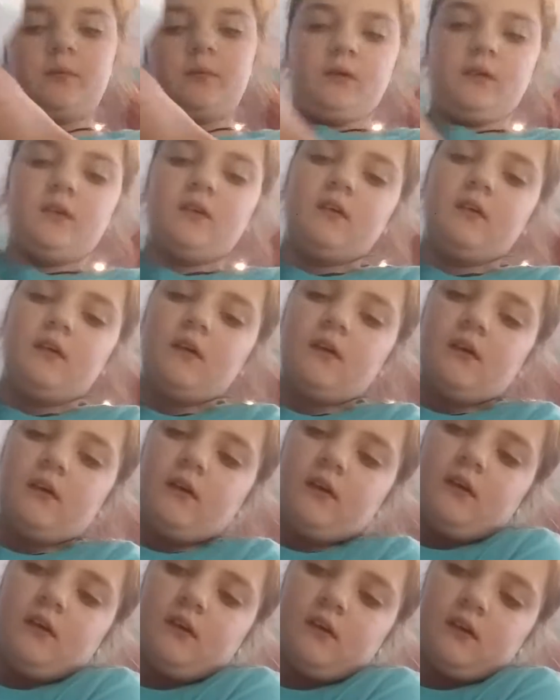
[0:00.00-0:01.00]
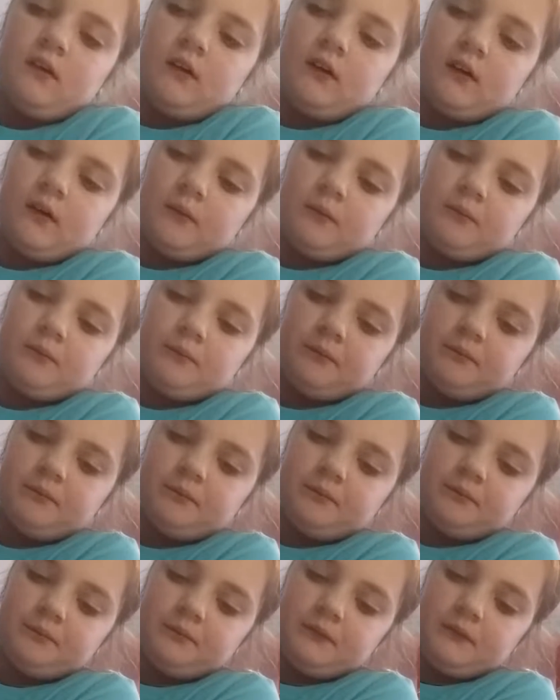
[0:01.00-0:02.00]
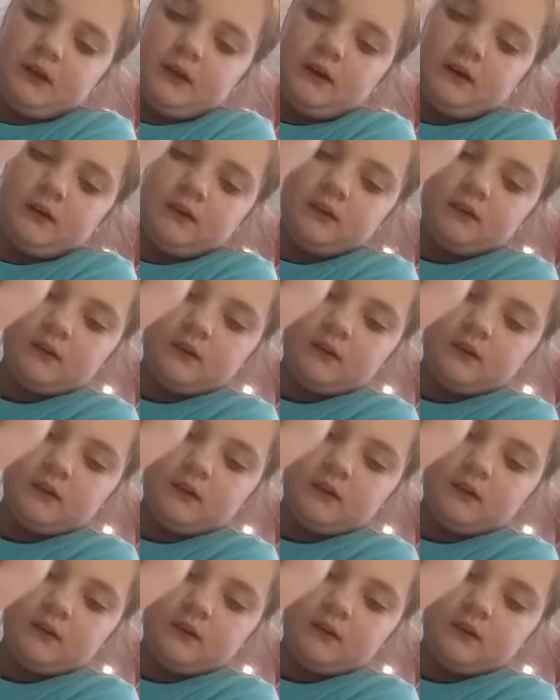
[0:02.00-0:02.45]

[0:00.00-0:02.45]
but, um, yeah.